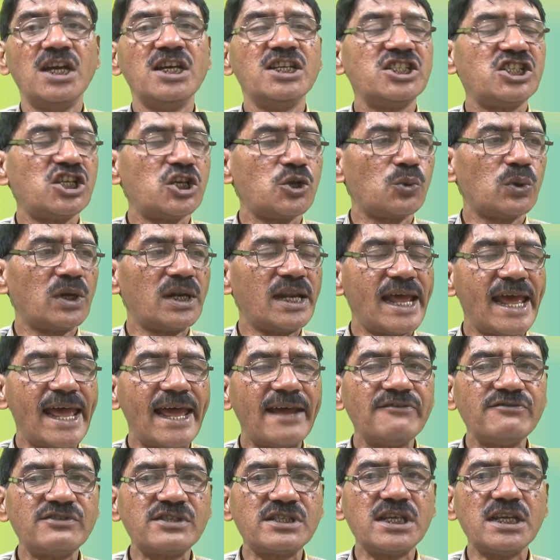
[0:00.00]
She will
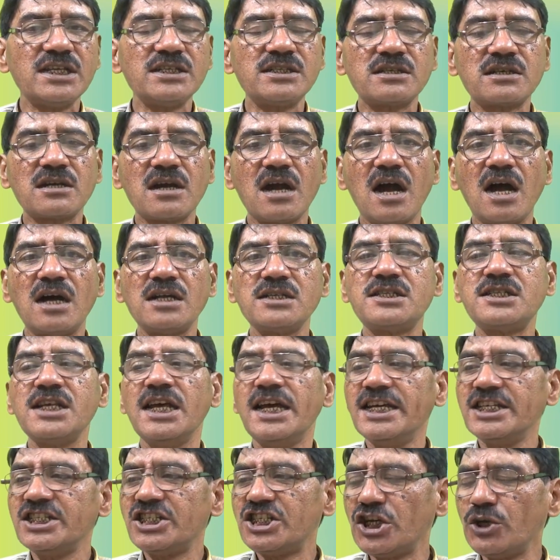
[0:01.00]
have sent cards.
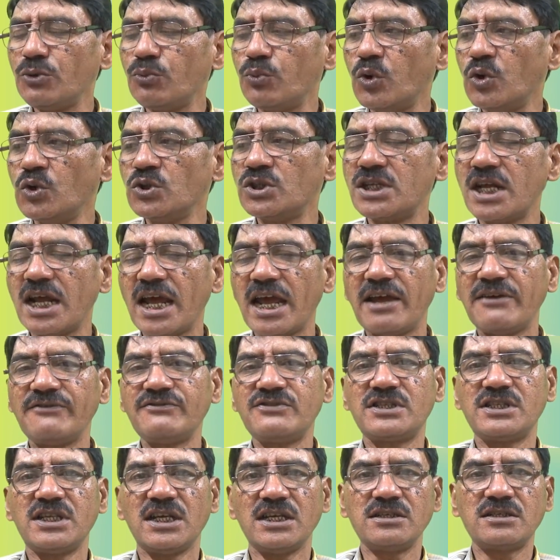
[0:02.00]
She won't have
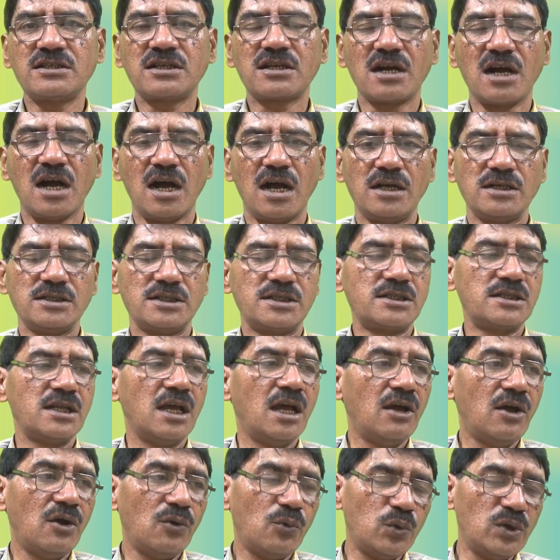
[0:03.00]
sent
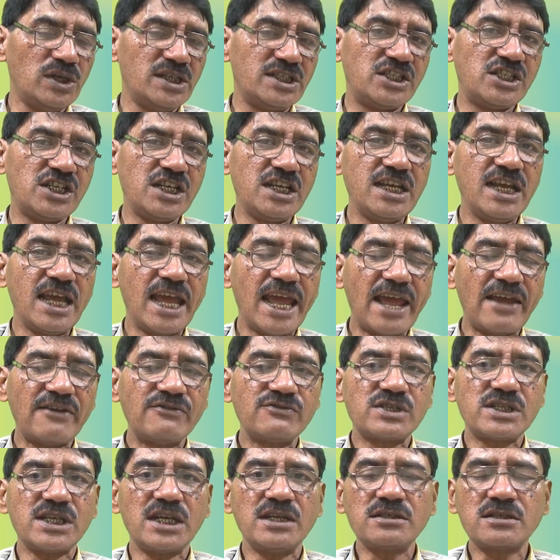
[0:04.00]
cards. Will she
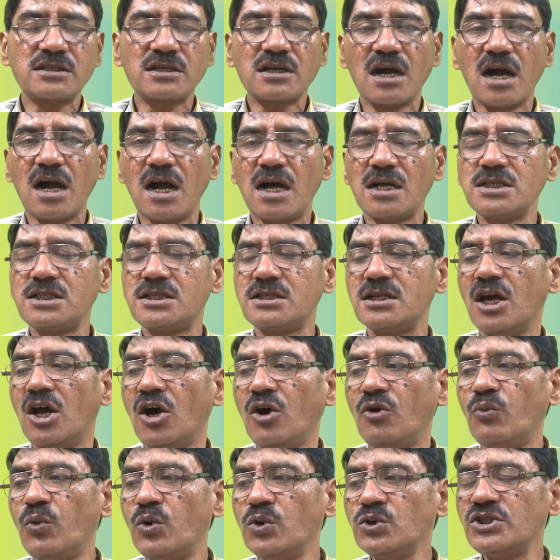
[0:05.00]
have sent cards?
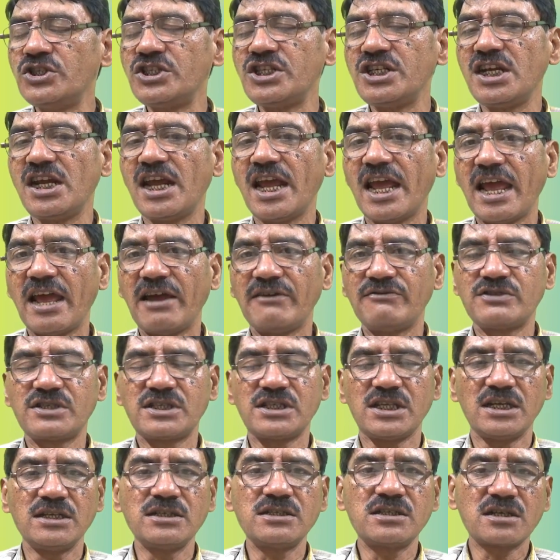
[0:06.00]
Won't she have
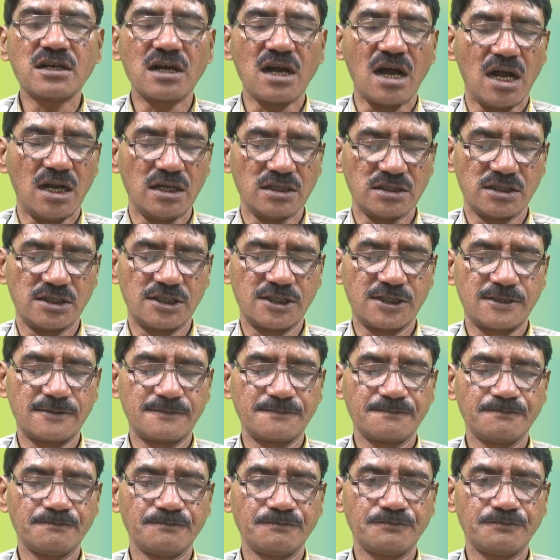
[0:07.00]
sent cards?